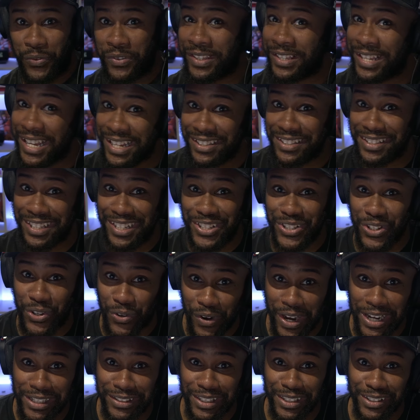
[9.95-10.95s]
This is
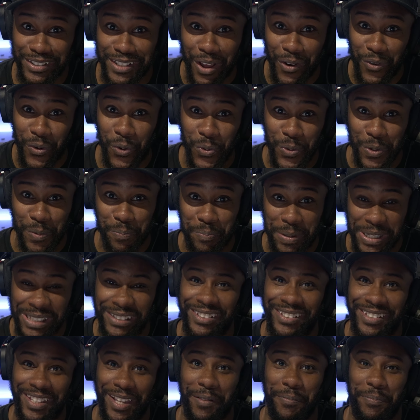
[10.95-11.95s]
crazy. It's now called B
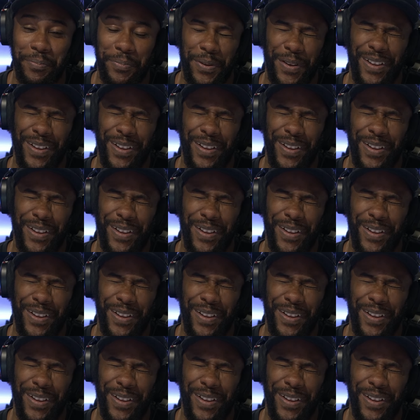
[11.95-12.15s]
step.